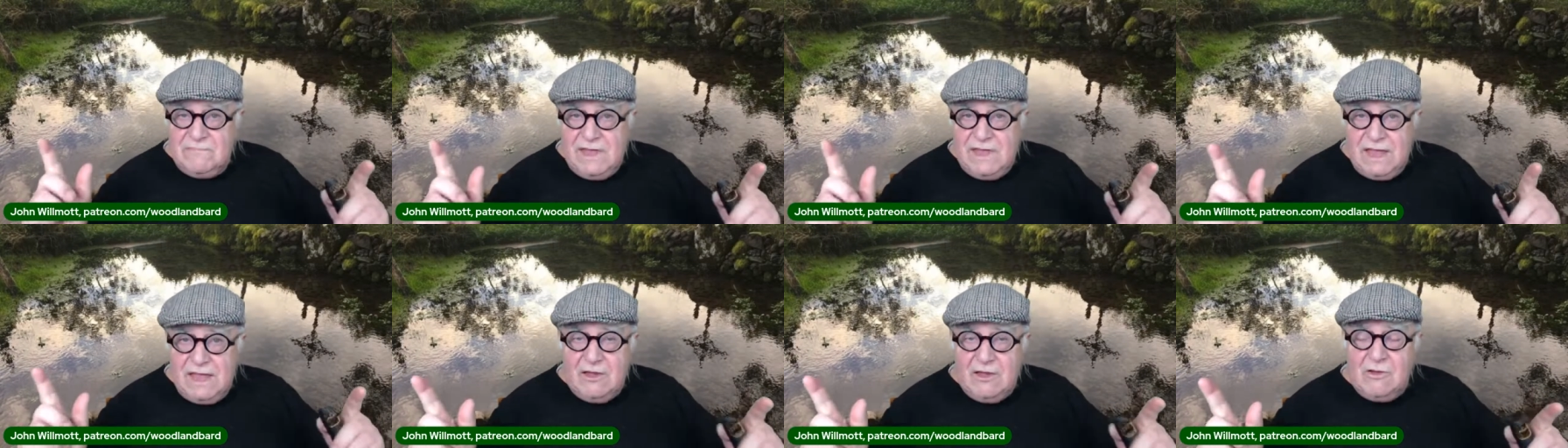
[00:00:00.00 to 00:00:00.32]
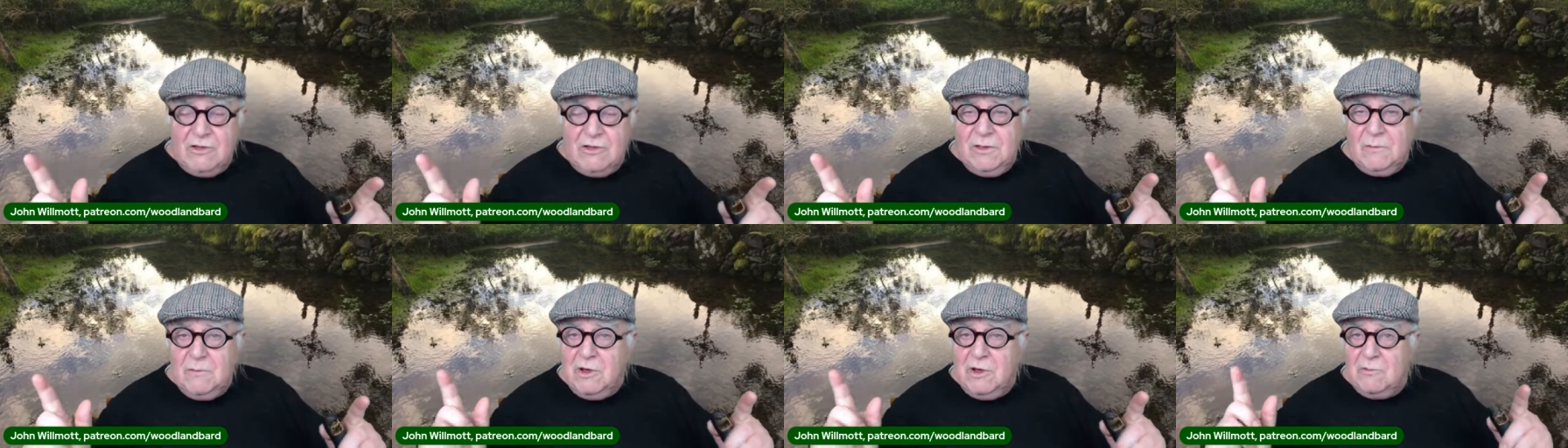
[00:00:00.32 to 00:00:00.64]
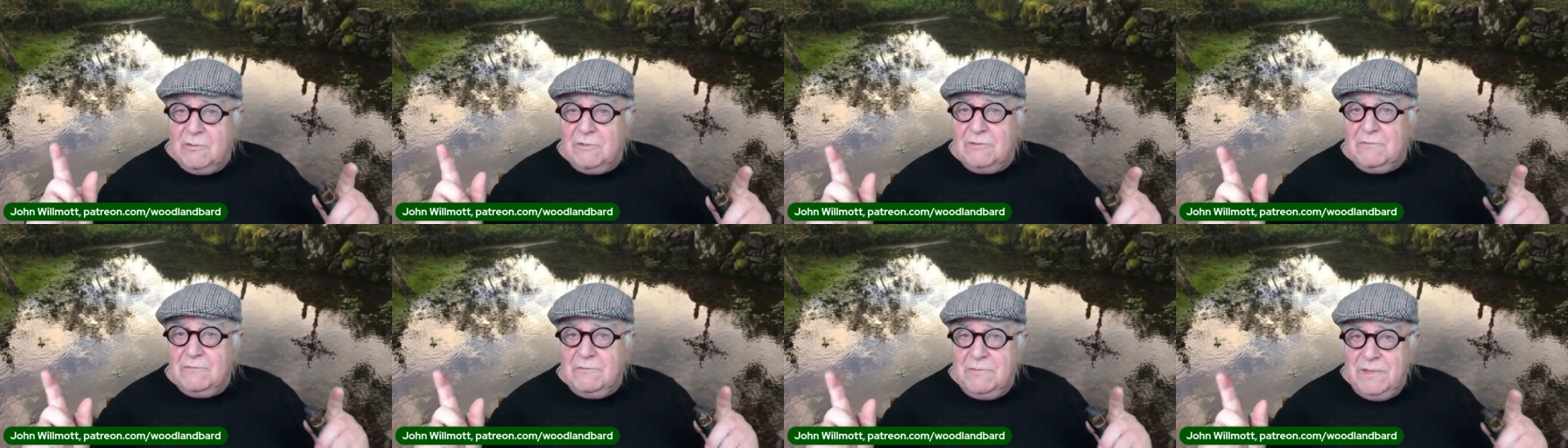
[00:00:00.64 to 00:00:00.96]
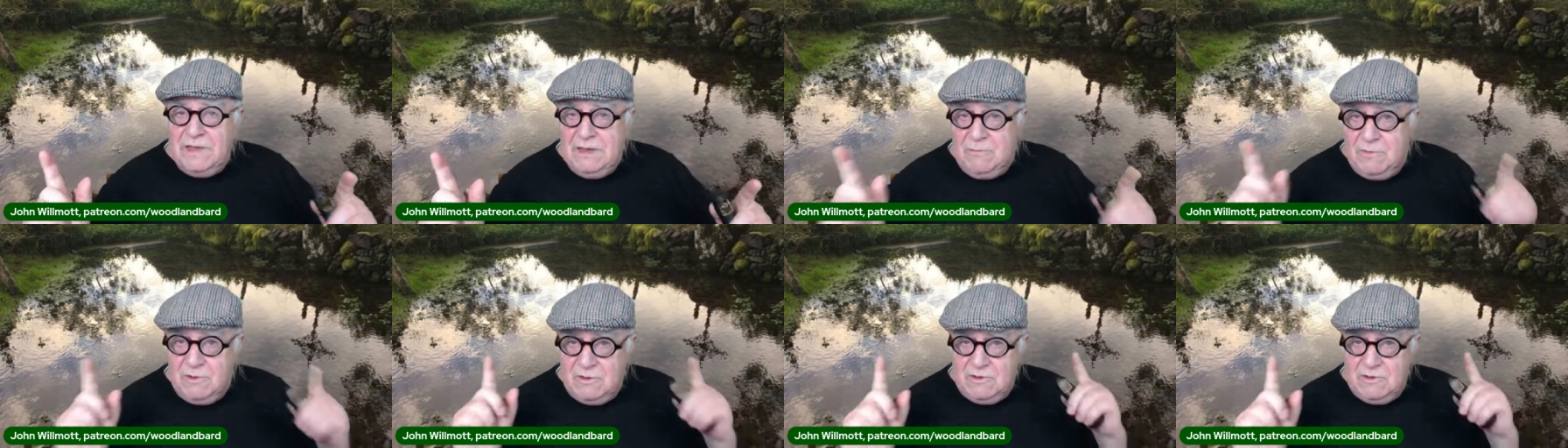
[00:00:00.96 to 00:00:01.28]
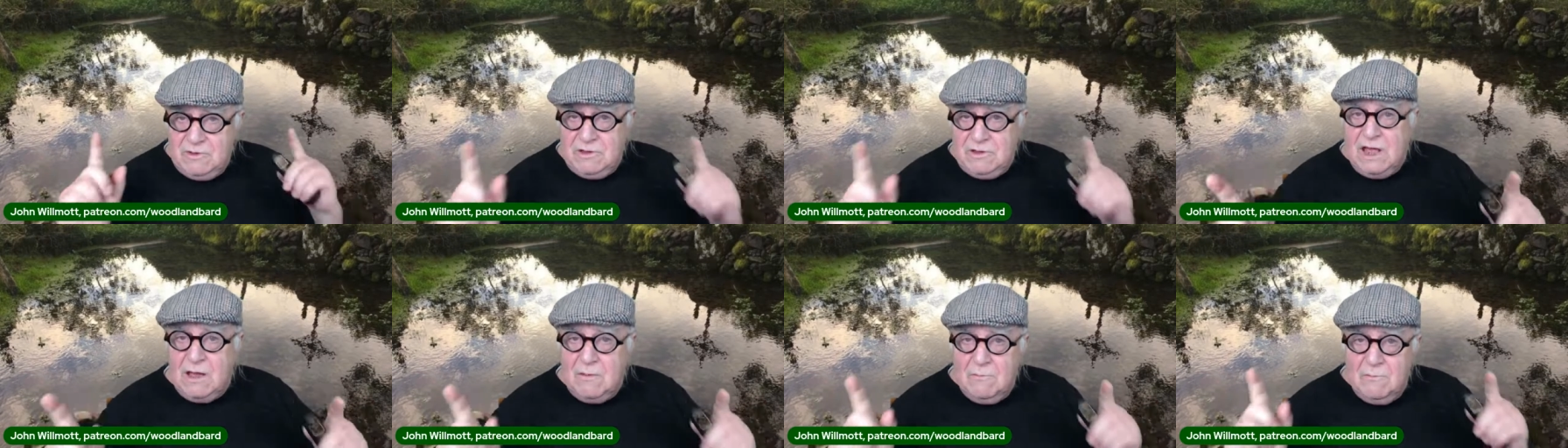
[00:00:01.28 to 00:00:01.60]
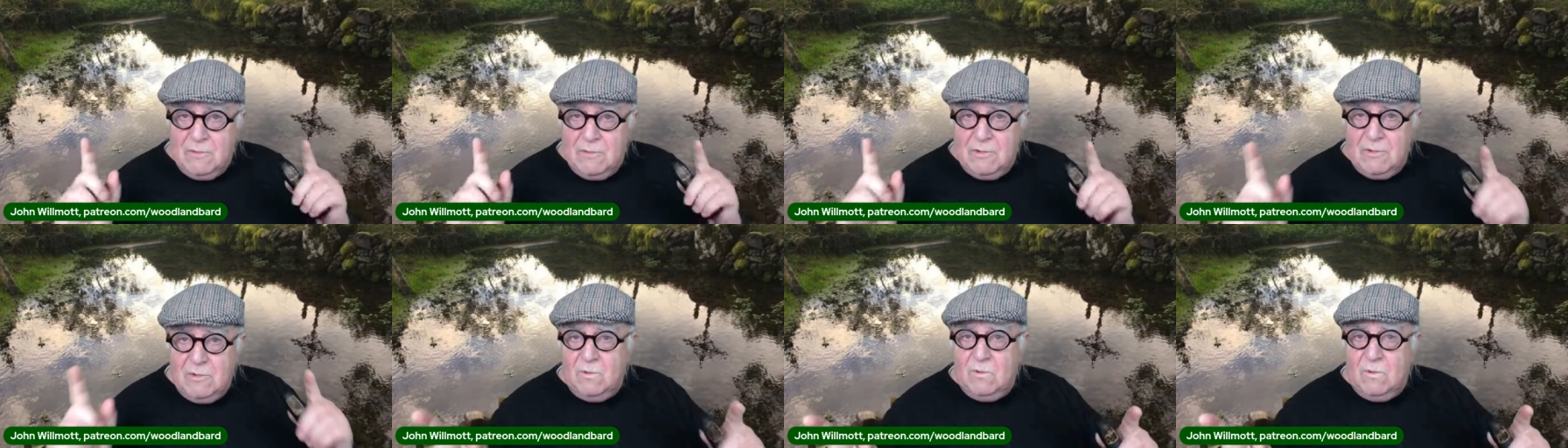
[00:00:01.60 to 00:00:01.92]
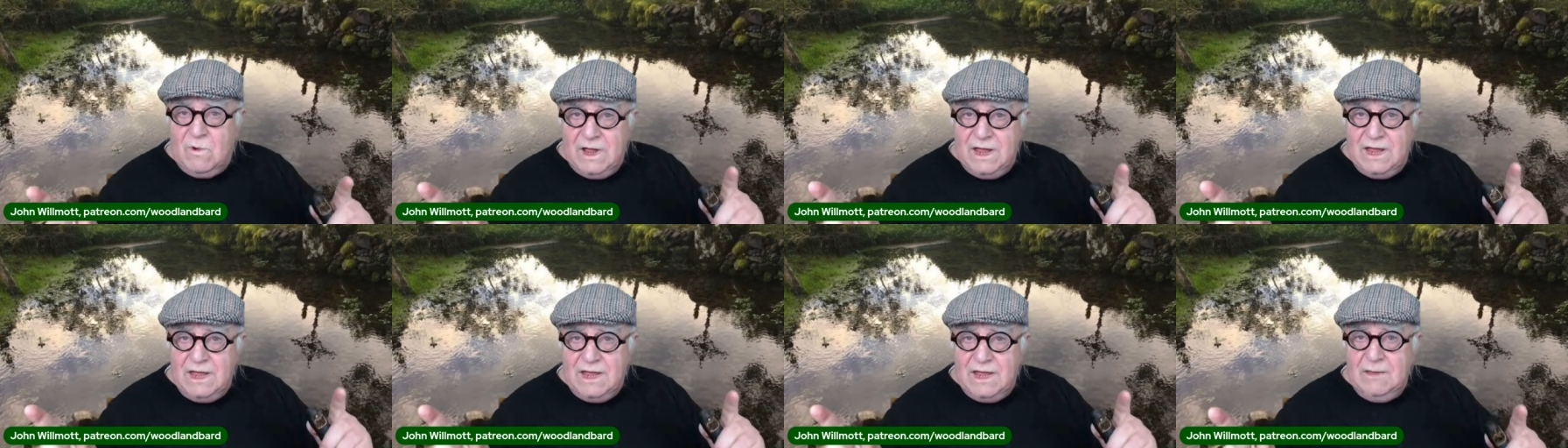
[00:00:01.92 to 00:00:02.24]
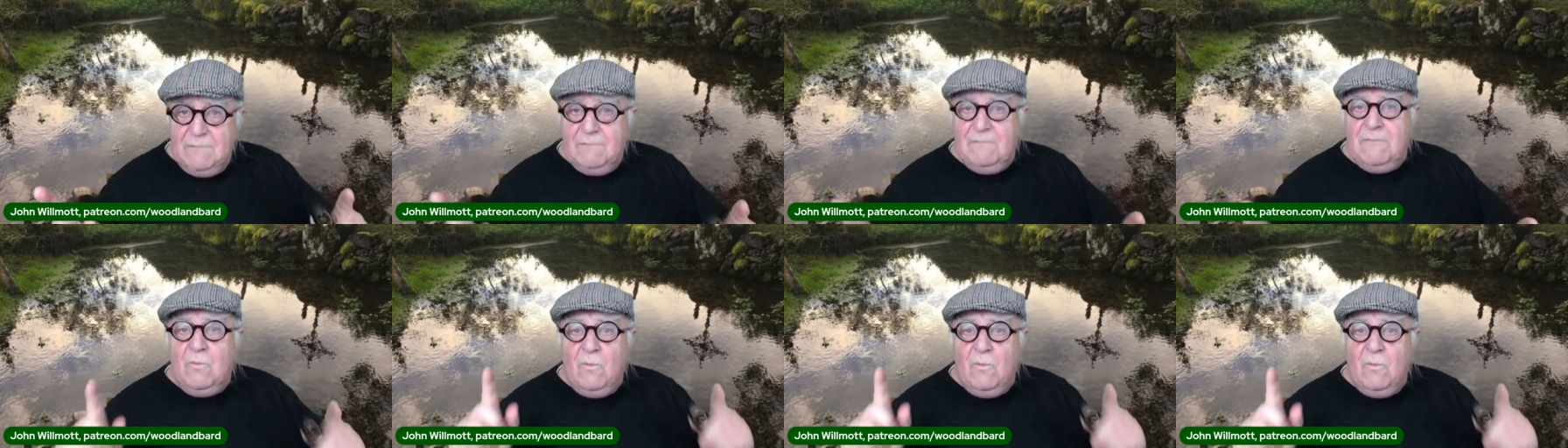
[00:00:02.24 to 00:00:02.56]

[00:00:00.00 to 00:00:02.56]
Hang on a moment. People come away,